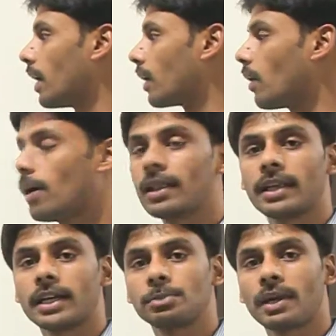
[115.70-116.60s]
and all
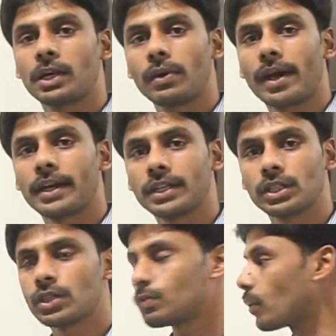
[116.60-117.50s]
the respective
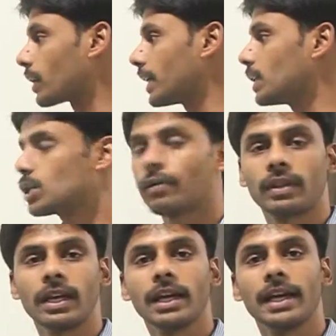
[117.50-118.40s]
annotations for each of
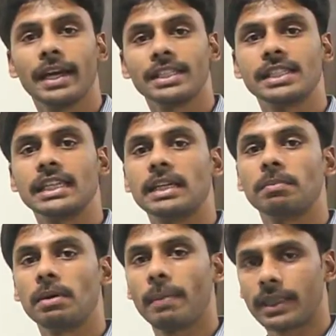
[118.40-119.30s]
the
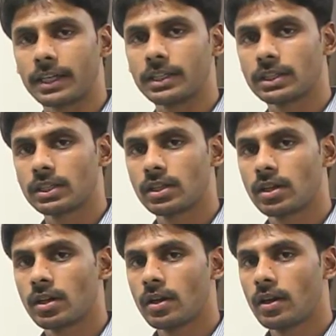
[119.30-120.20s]
HTTP methods.
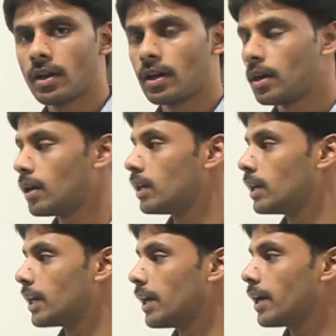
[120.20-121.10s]

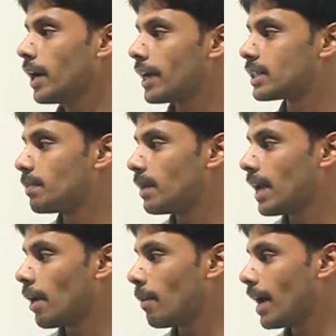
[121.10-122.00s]
Here I simply
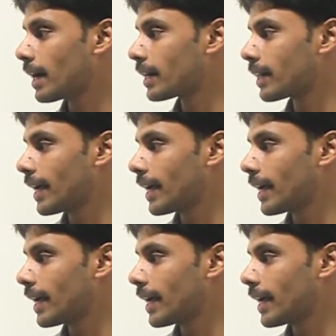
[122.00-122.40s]
have marked the